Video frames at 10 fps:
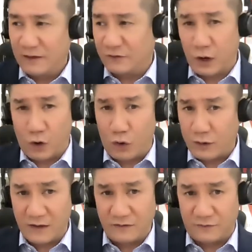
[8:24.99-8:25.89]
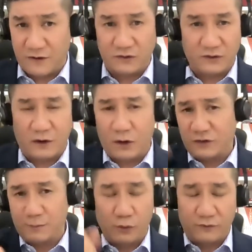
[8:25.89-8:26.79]
It's got all kinds of functions. I'll
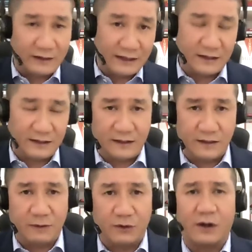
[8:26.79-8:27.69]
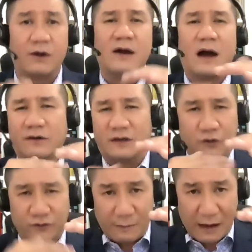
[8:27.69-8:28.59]
actually post a link in the link below and I'll, I'll
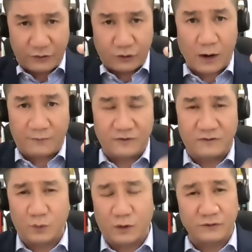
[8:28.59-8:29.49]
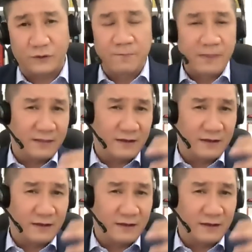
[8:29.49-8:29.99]
give you some other options as well too.